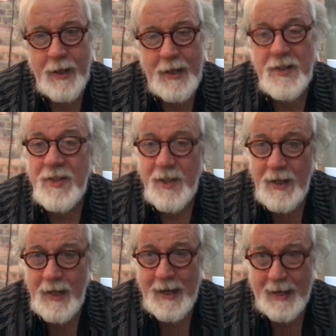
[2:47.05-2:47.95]
As it's
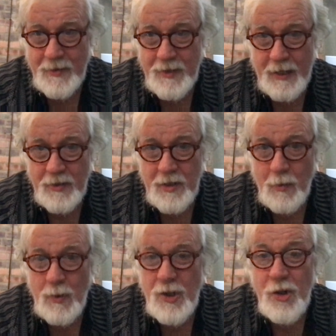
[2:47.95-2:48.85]
turning out, it looks like
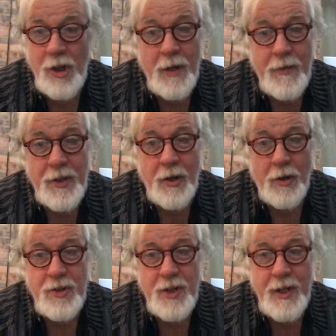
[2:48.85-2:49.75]
we should cover the
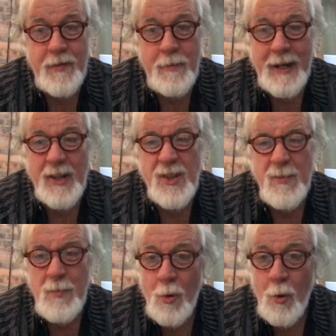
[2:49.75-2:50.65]
costs and even make a
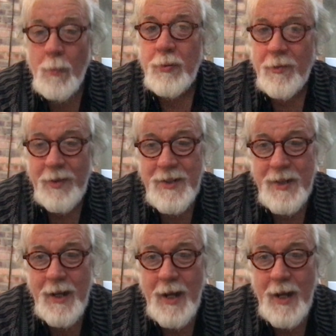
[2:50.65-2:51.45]
small profit.